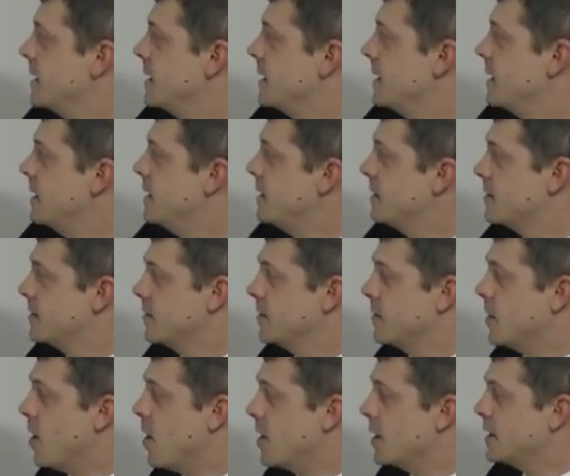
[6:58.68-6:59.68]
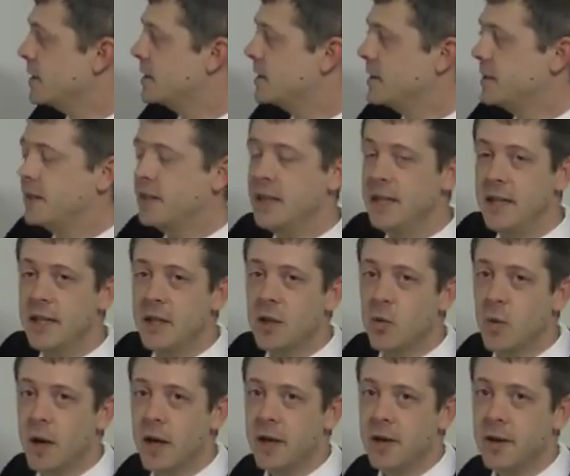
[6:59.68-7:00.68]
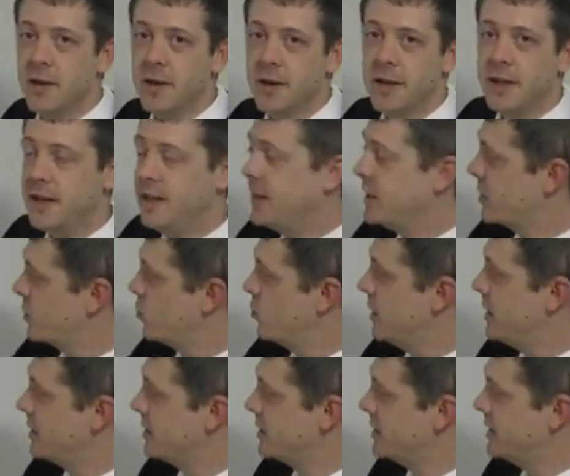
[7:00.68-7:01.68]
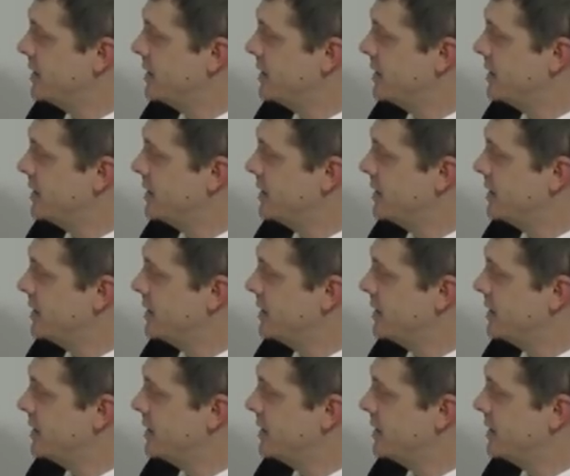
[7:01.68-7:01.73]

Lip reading: It is longest at the equator. East-west